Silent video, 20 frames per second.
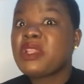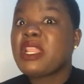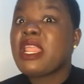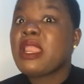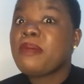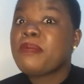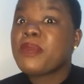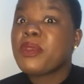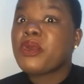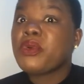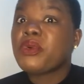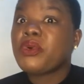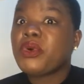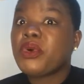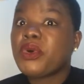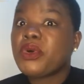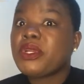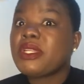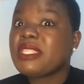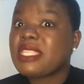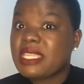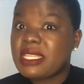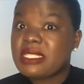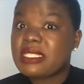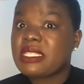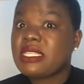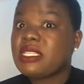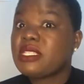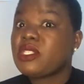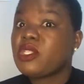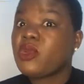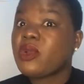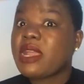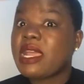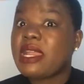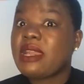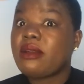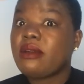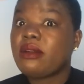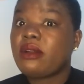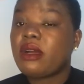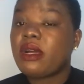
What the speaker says: help you on this is you can